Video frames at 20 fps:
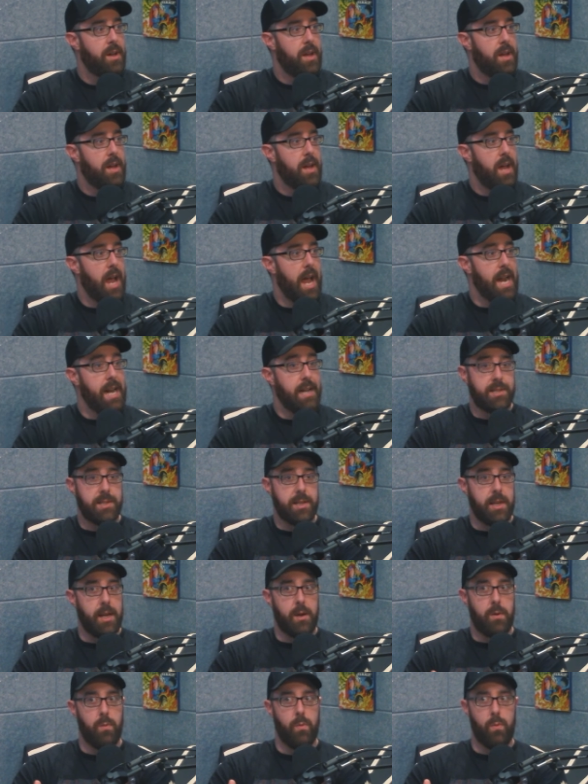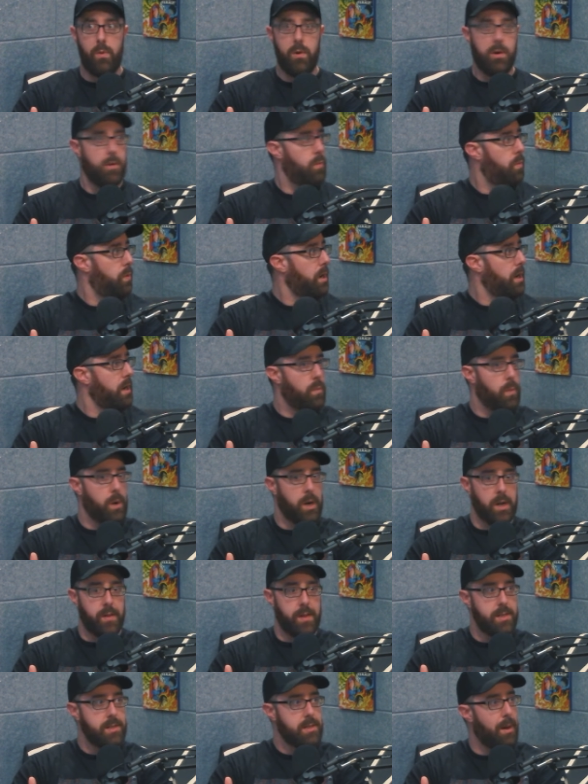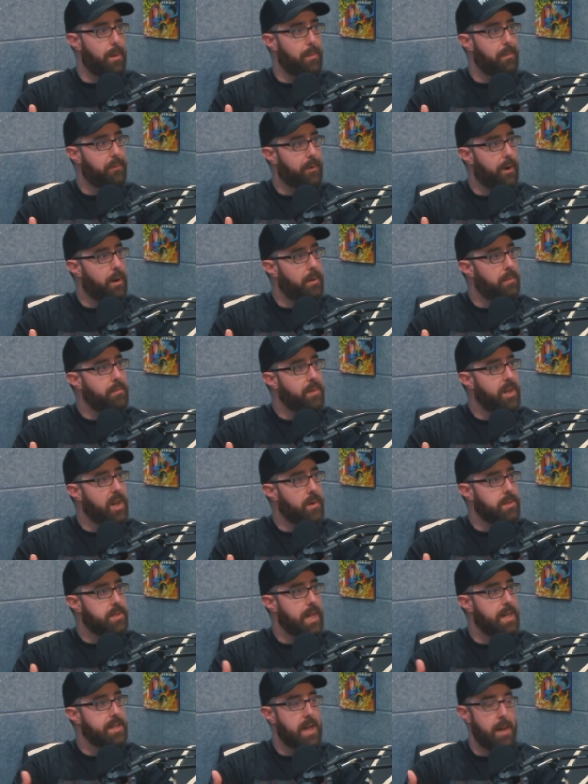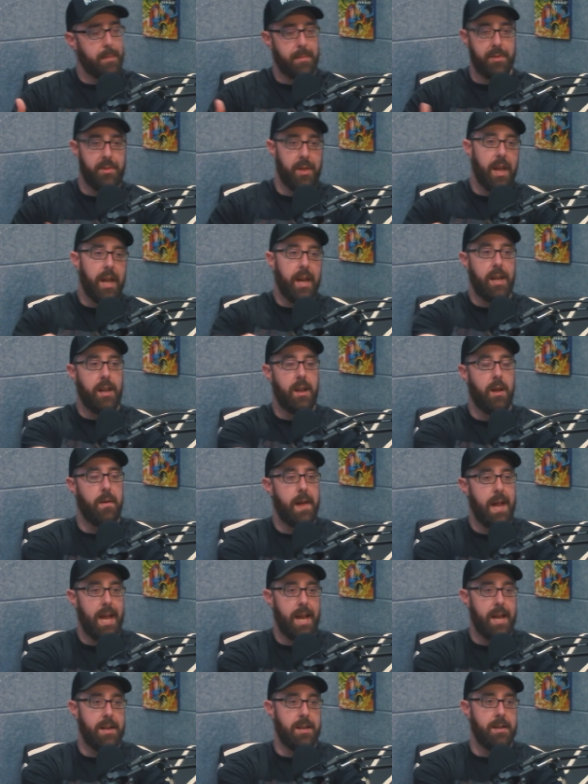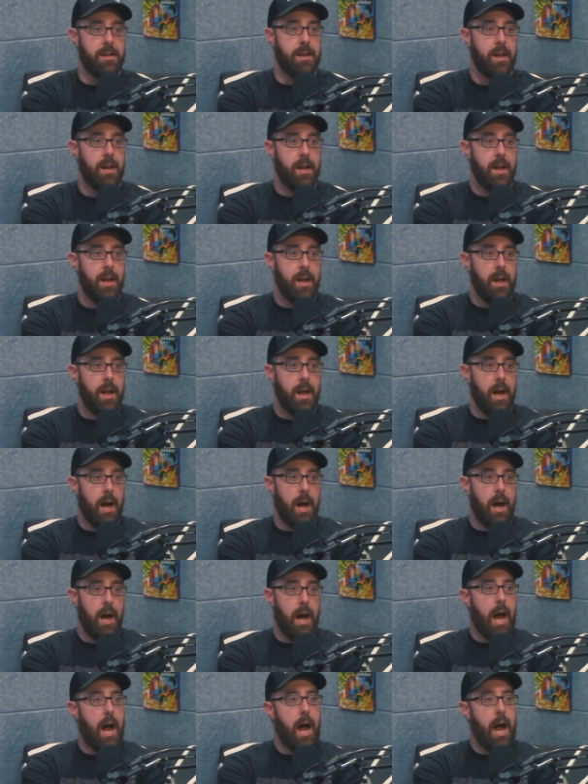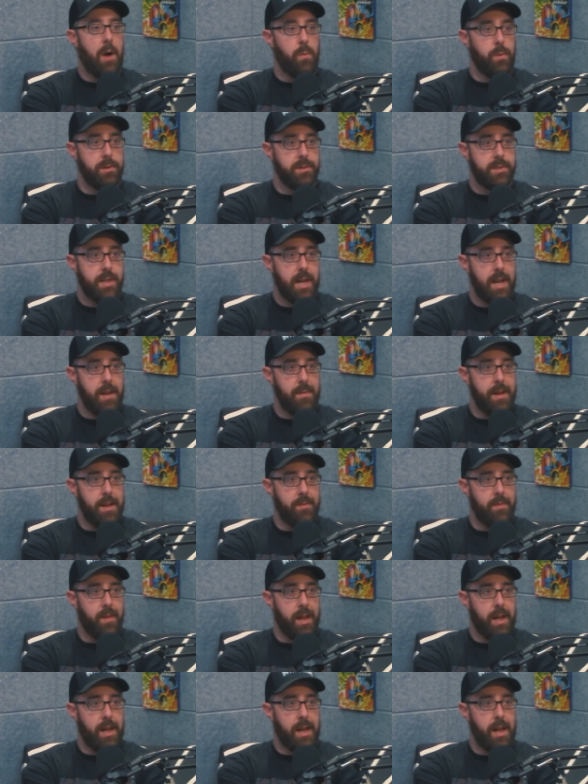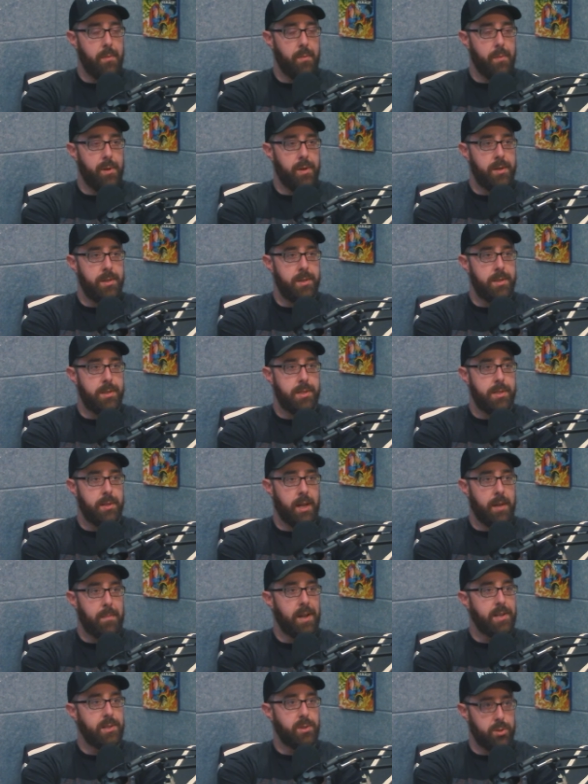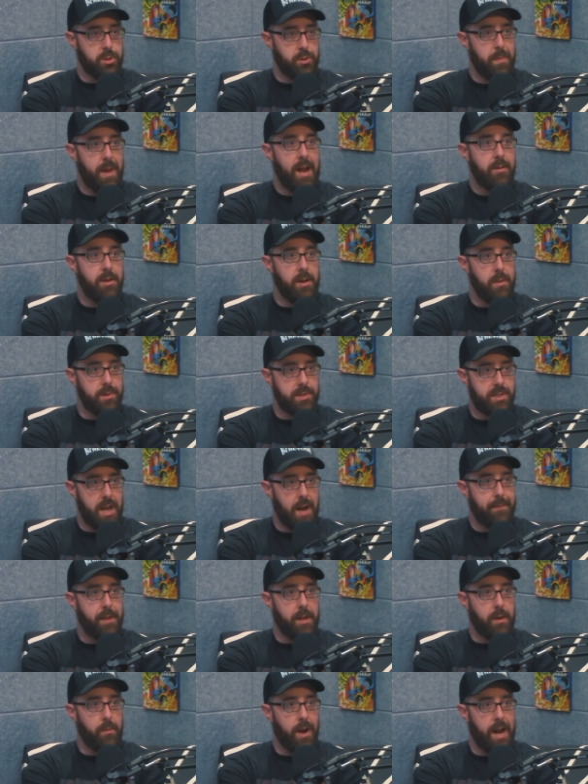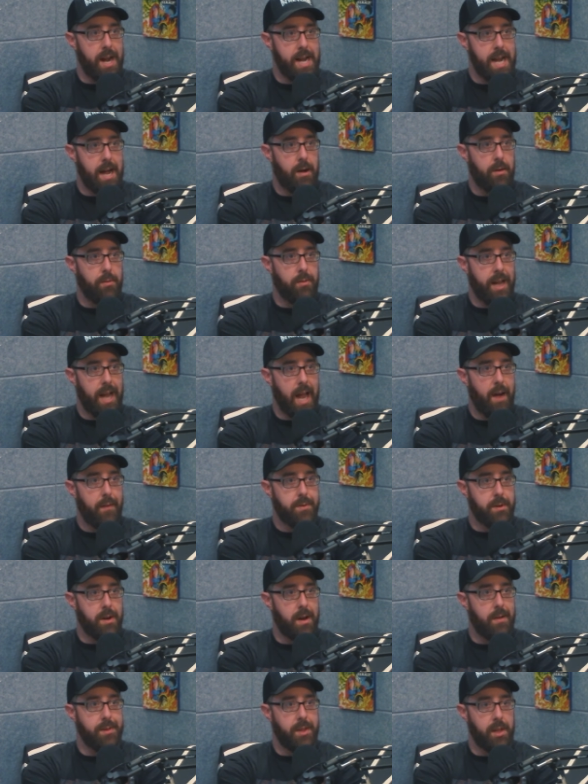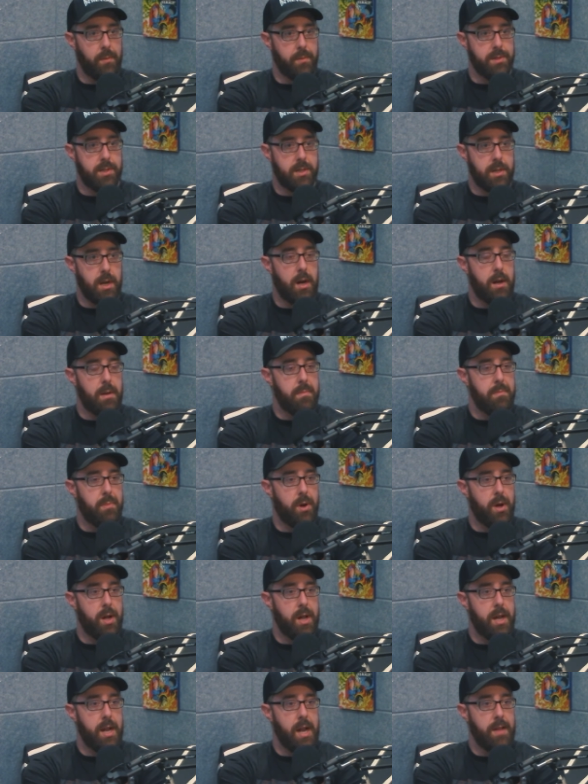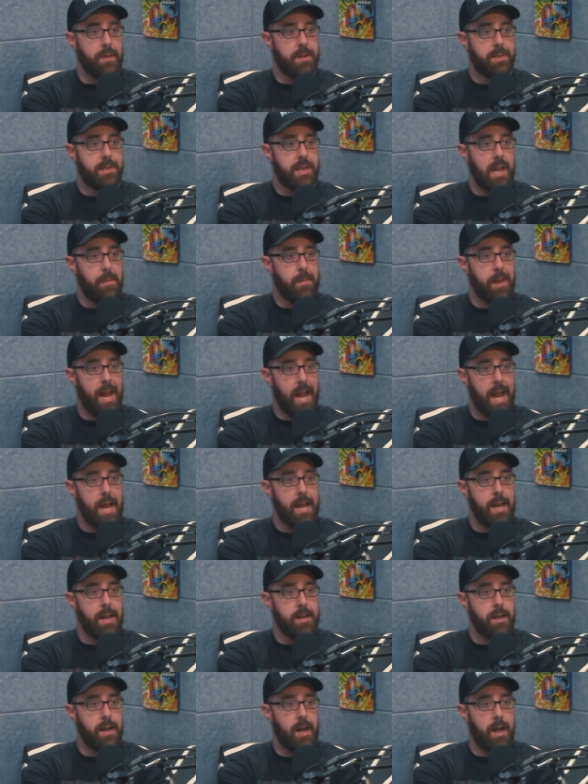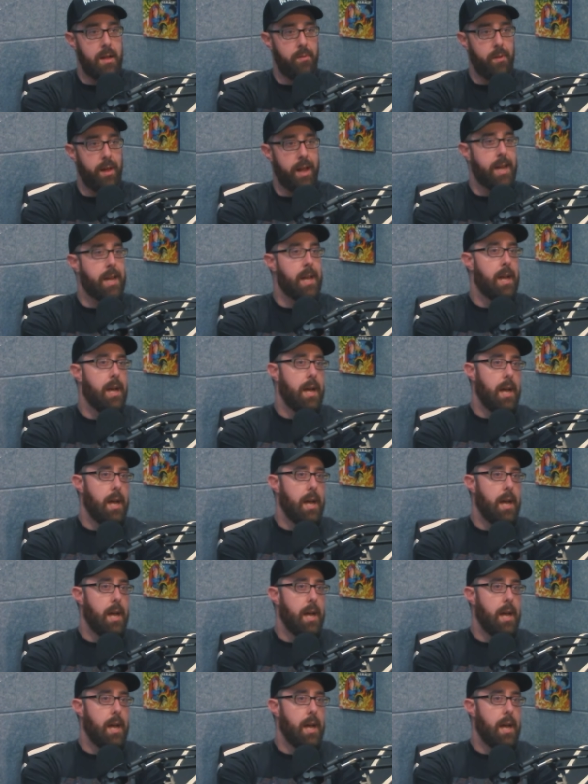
Yeah. And it's like, where, where did this come from? You know, it's that type of thing, you know, and exactly. I, I will say, man, like it was like my social battery was definitely ran out like after everything was done. But in the same hand, I, like,